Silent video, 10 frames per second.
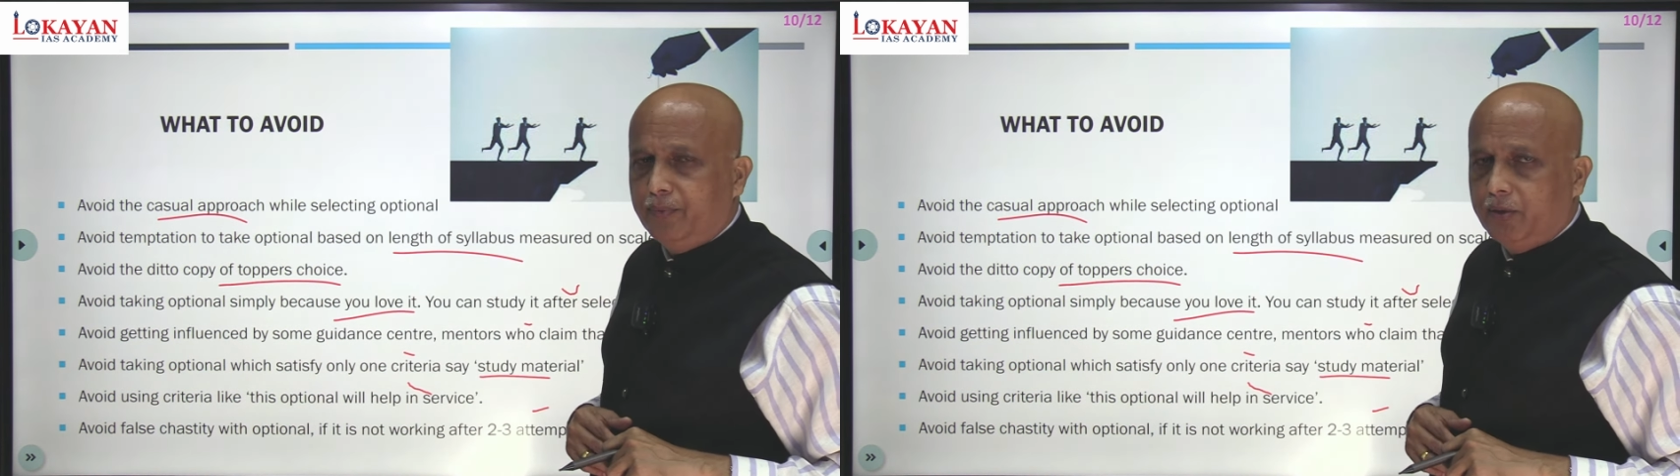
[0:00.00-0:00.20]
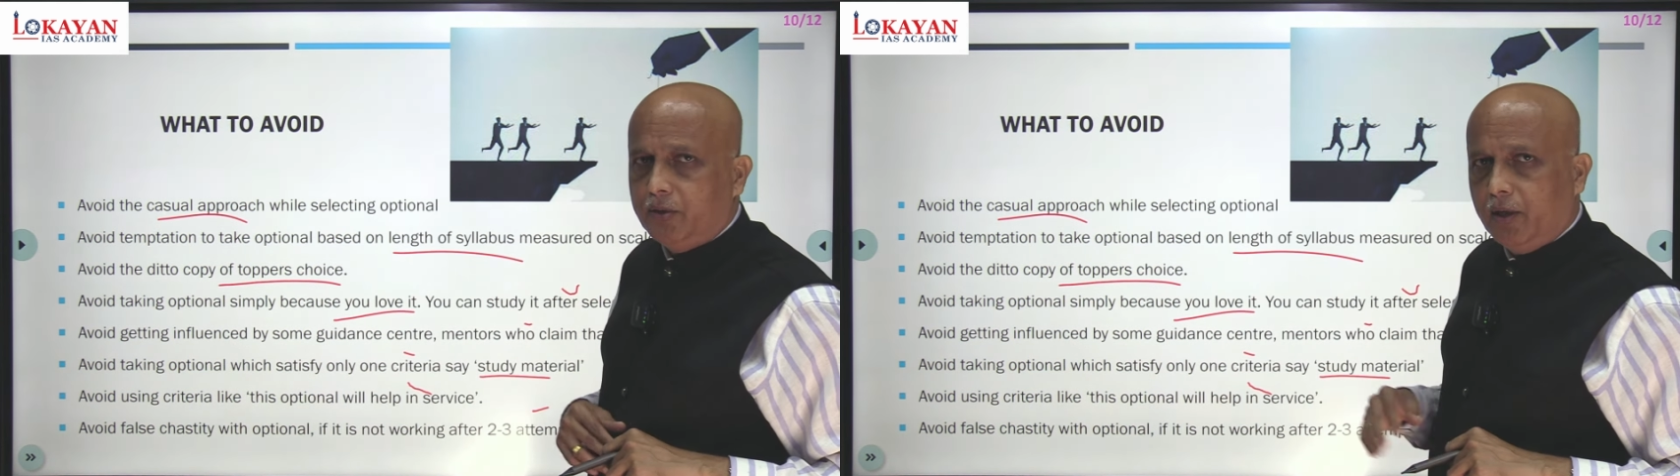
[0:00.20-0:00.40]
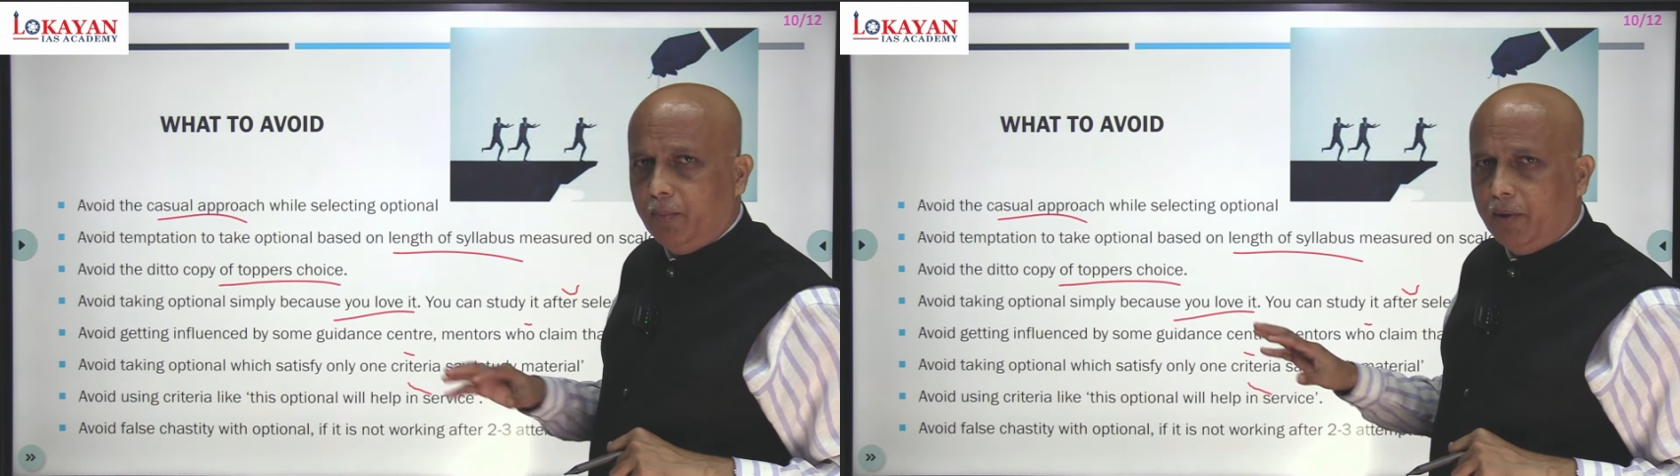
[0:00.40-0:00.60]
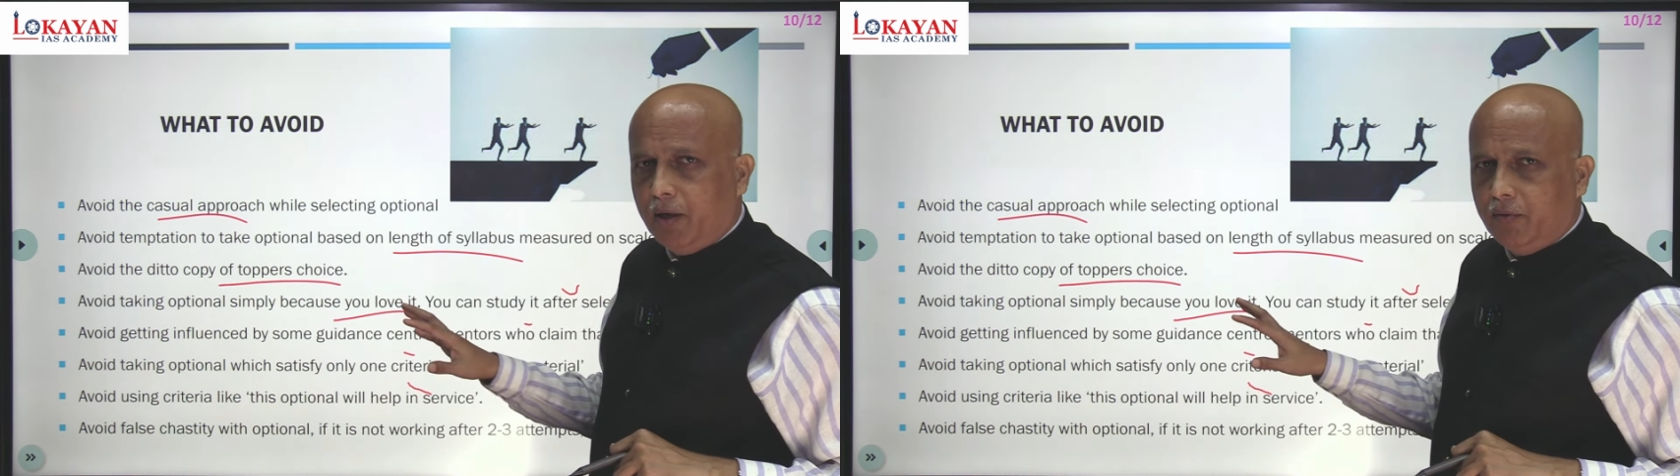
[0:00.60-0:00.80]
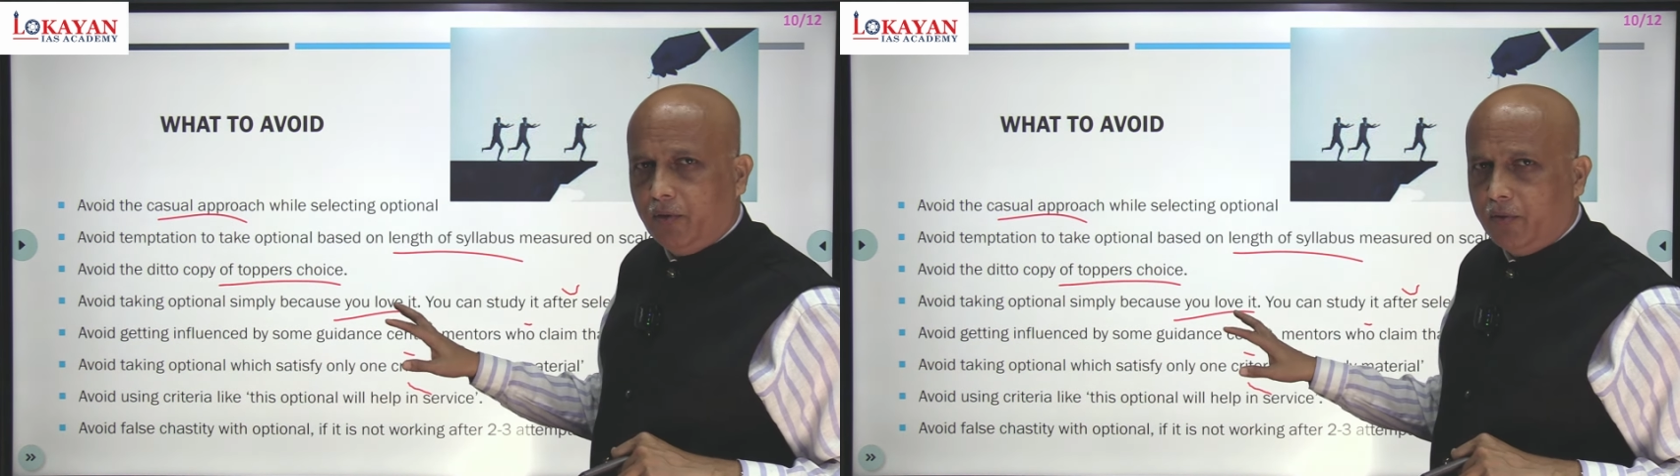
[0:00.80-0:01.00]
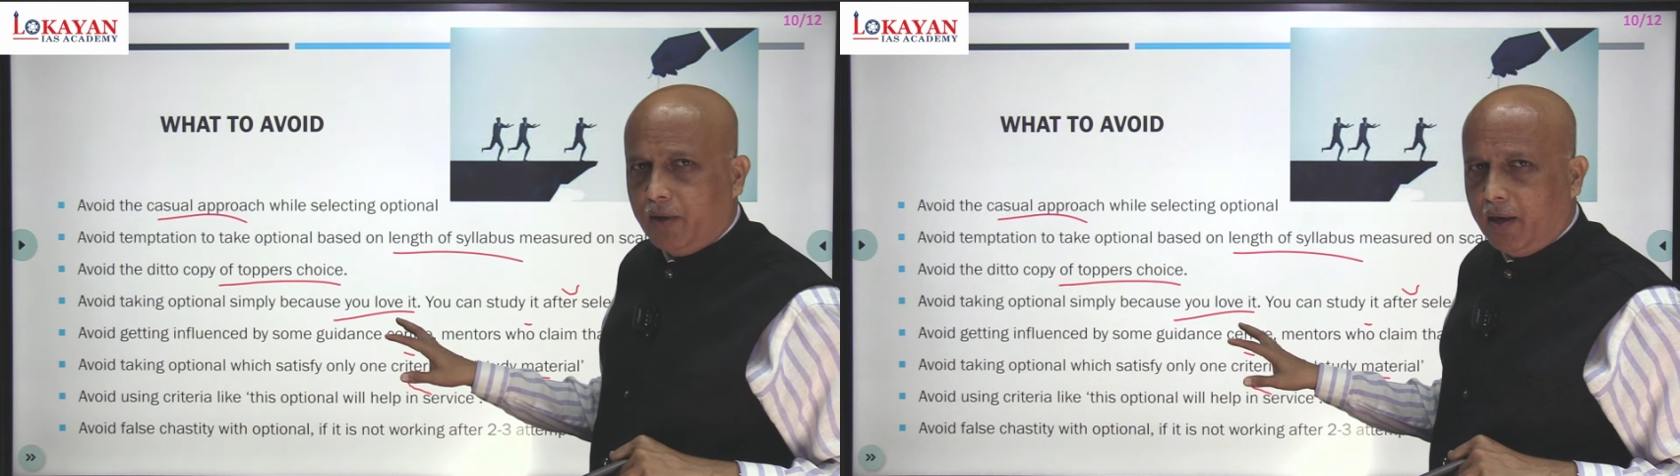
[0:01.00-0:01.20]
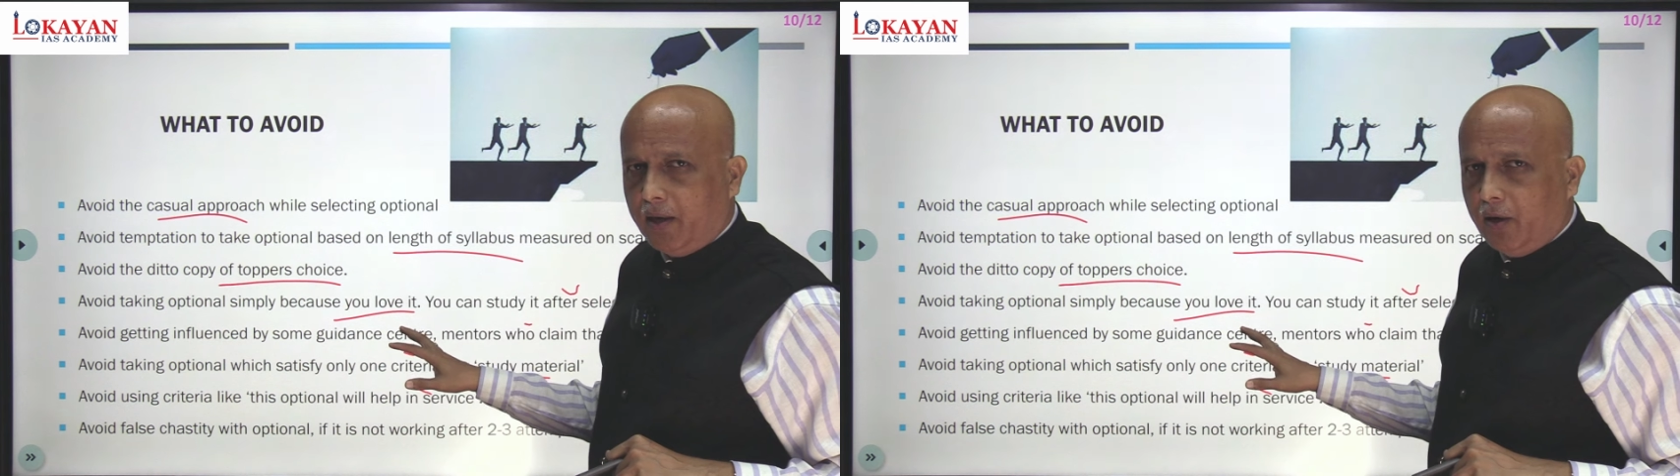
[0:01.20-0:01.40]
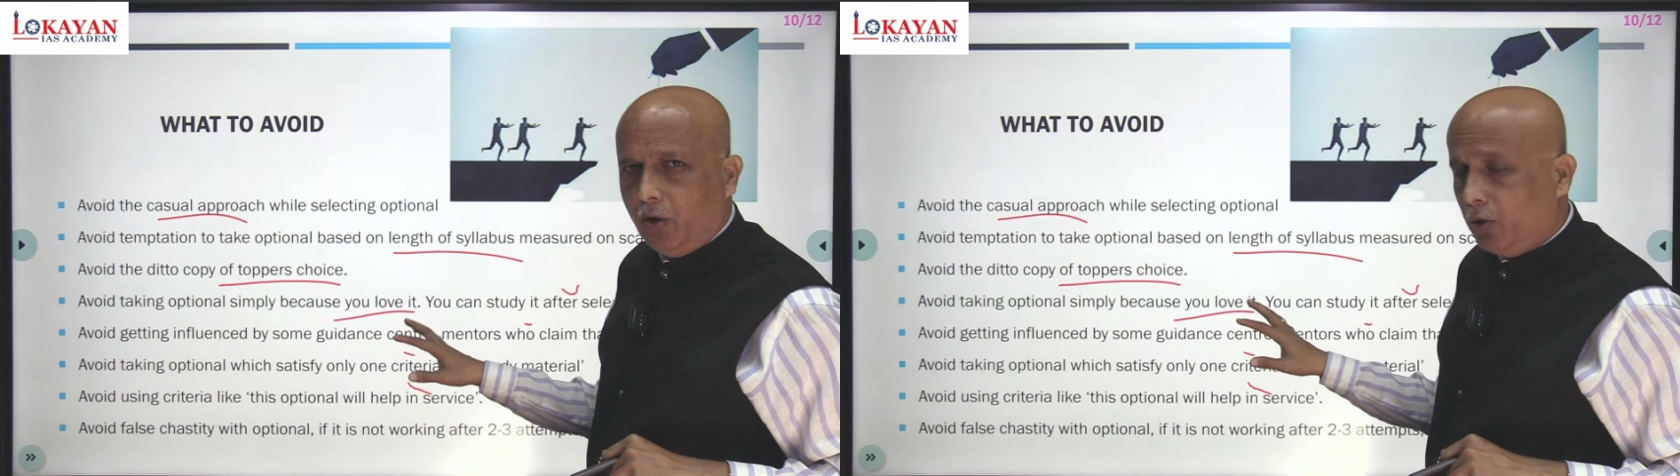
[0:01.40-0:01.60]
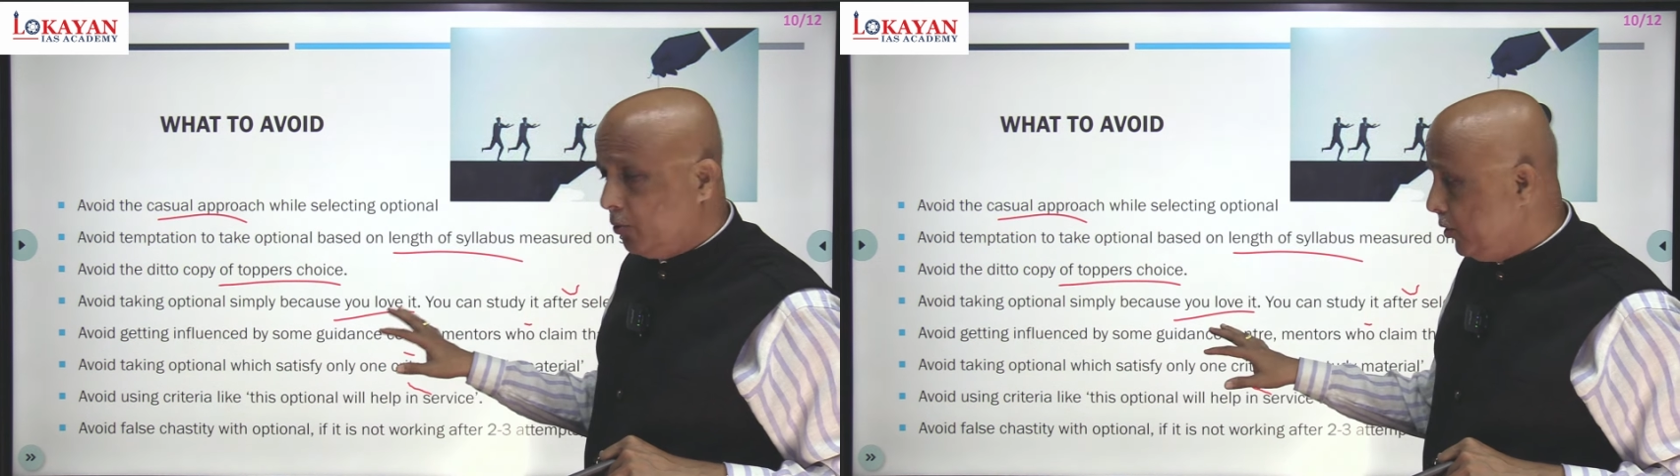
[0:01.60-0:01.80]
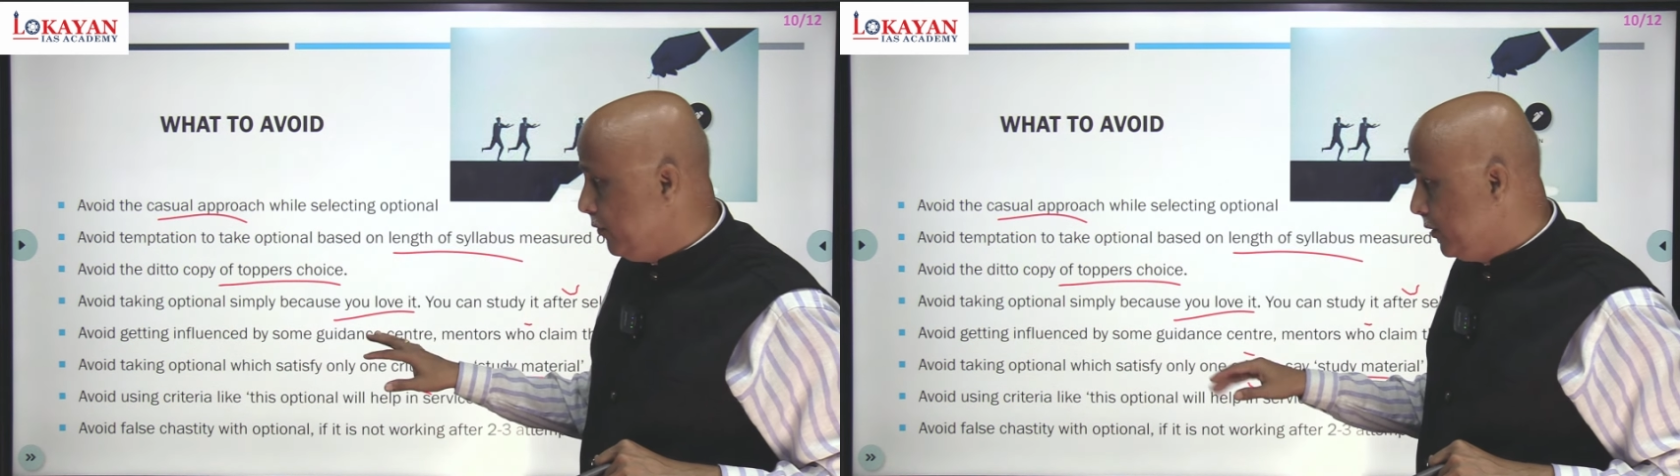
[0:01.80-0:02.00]
Study material is one of the criteria, not the
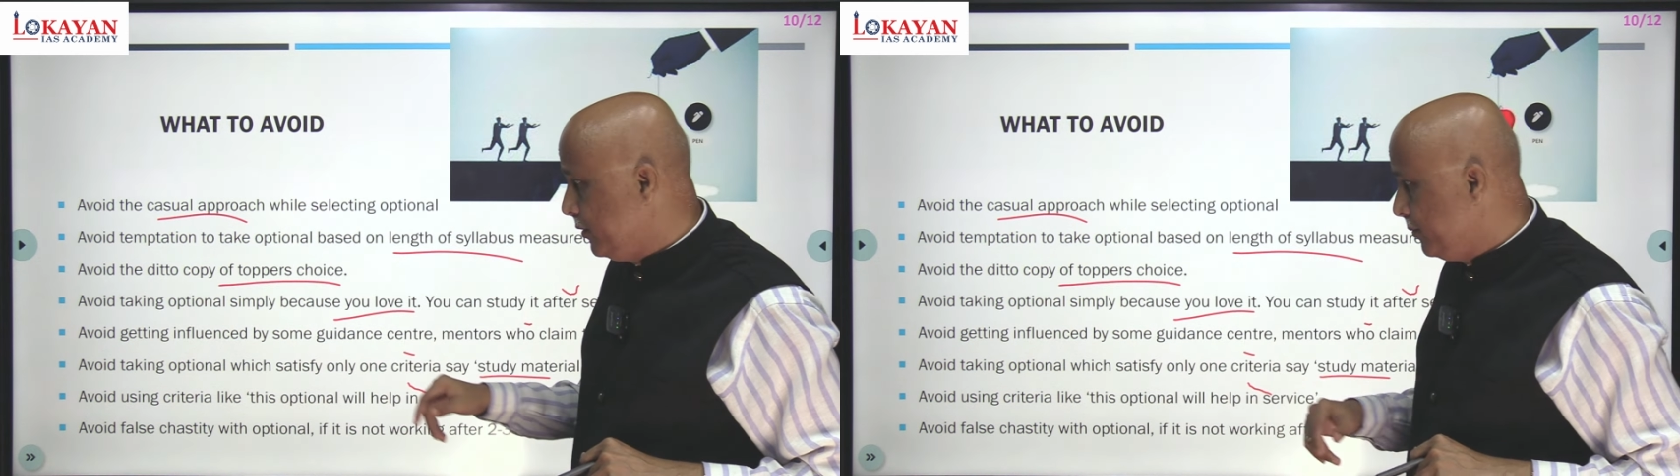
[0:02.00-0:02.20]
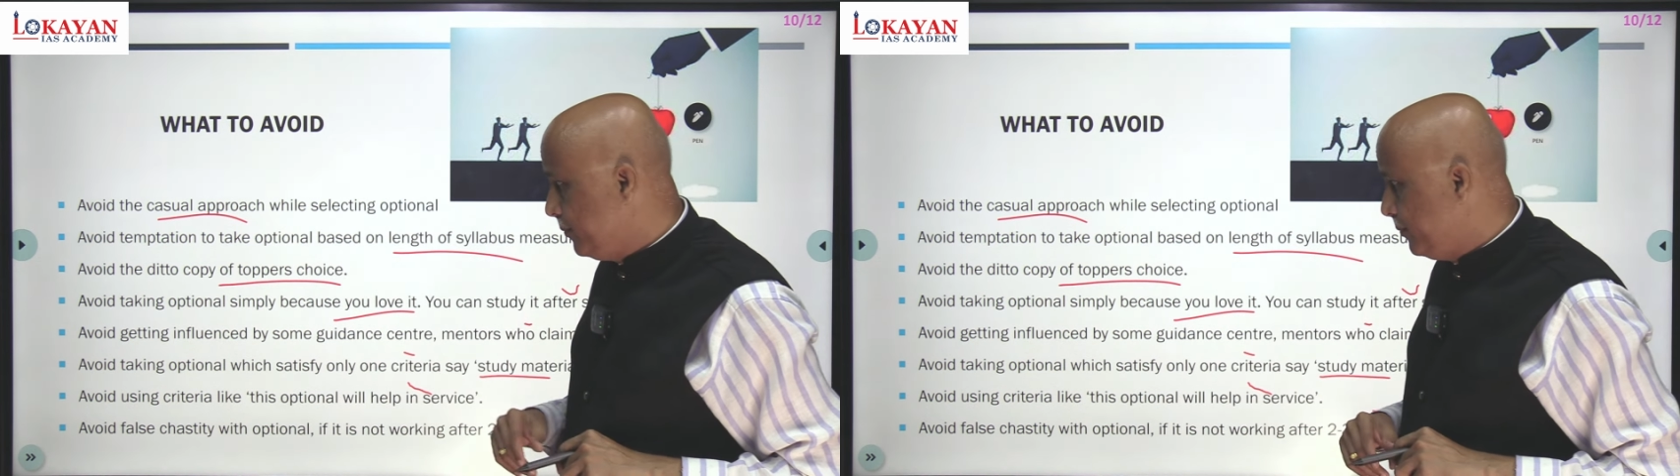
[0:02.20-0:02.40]
only one.